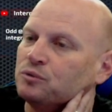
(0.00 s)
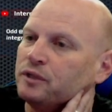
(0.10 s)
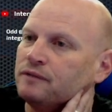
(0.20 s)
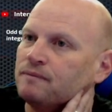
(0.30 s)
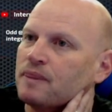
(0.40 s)

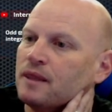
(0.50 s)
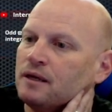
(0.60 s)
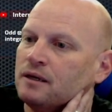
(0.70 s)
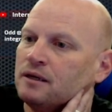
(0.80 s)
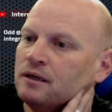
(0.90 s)
Sweet.
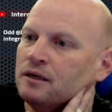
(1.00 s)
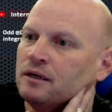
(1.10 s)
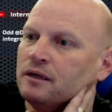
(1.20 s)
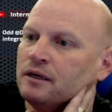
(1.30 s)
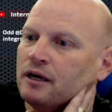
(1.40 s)

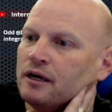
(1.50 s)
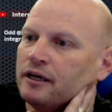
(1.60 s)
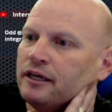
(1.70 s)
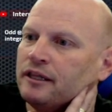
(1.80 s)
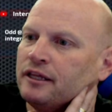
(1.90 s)

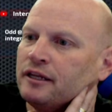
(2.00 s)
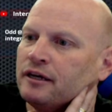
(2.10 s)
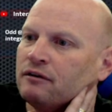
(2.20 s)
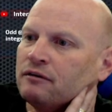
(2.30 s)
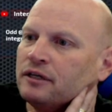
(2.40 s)
Uh, and then
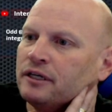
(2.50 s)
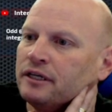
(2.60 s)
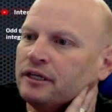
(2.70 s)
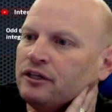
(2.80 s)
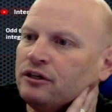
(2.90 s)
now
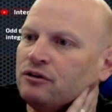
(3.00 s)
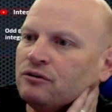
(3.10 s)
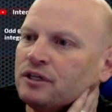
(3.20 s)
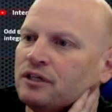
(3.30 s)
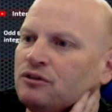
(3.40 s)

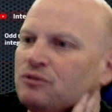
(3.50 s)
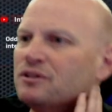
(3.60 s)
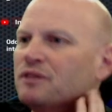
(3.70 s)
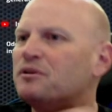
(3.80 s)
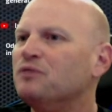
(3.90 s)
you can do
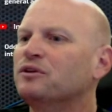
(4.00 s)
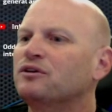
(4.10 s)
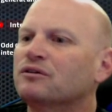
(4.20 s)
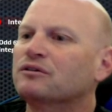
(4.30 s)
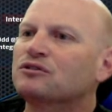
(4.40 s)
something
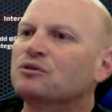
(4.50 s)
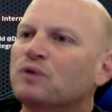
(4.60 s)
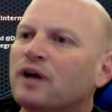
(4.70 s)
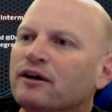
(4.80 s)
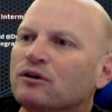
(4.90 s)
with your. So
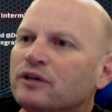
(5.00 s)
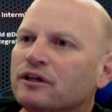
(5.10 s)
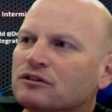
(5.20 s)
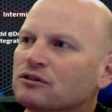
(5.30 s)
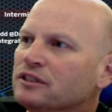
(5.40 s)
when I go
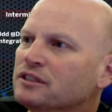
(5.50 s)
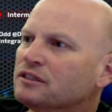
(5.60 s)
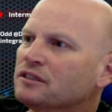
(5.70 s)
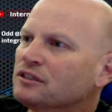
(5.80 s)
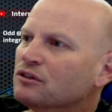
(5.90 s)
here, so
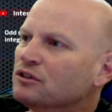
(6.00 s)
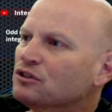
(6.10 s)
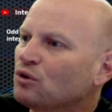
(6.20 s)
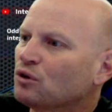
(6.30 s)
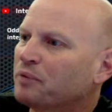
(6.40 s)
let's let's go to
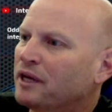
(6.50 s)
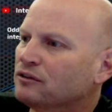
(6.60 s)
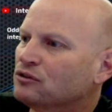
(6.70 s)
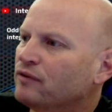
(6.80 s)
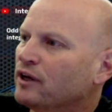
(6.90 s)
solar
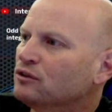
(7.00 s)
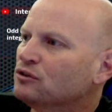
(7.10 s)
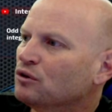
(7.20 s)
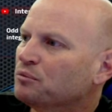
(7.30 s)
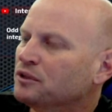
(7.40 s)
panels. So if I go to
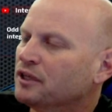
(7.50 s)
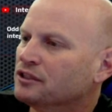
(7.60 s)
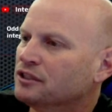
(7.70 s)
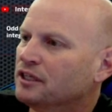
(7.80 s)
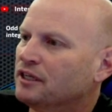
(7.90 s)
solar
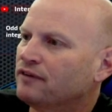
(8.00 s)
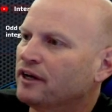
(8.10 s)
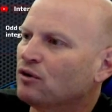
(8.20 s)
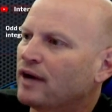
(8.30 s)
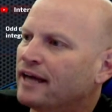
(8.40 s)
production, and if
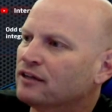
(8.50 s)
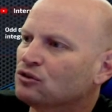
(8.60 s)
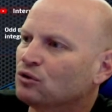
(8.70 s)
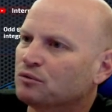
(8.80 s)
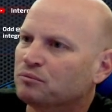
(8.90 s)
I go add a
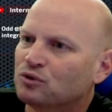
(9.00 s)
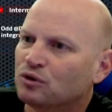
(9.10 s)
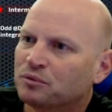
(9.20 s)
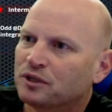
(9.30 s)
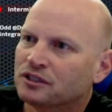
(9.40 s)
solar
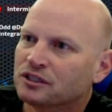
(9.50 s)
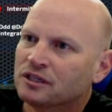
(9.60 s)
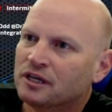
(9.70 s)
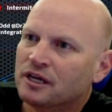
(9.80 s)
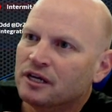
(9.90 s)
solar production,
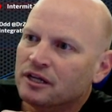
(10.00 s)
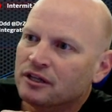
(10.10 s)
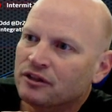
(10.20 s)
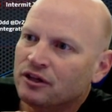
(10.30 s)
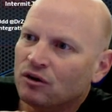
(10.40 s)

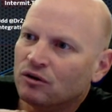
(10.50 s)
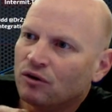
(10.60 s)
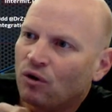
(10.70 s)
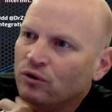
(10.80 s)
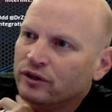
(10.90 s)
the
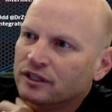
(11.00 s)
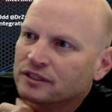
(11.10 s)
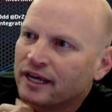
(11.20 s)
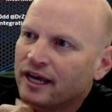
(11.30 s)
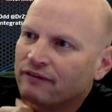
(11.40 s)
the only
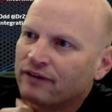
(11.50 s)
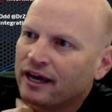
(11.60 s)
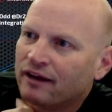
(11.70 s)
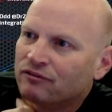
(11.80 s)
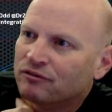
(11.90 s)
things I have, I
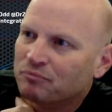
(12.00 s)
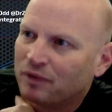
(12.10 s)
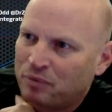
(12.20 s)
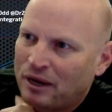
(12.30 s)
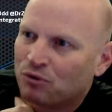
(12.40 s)
have
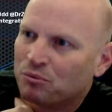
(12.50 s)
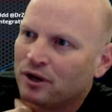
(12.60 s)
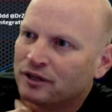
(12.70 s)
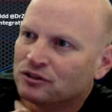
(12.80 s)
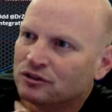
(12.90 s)
my power
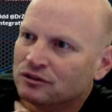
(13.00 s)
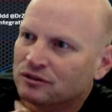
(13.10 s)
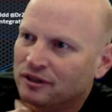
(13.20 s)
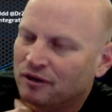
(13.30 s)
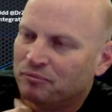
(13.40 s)

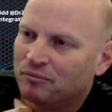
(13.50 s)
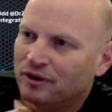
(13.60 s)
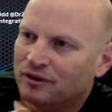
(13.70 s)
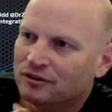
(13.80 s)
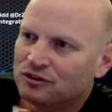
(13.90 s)
monitor,
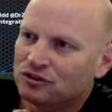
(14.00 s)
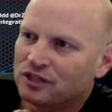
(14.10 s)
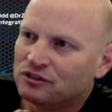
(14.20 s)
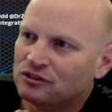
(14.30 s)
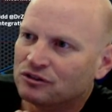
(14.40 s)
a,
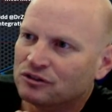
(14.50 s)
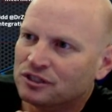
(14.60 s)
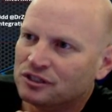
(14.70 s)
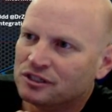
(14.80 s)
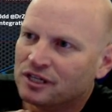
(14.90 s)
sensor.
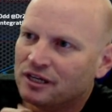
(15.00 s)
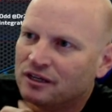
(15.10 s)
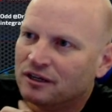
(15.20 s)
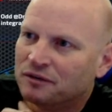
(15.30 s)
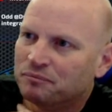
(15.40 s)
This is
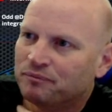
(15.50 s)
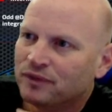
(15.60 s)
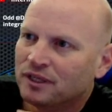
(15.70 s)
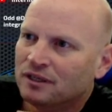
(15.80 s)
a um,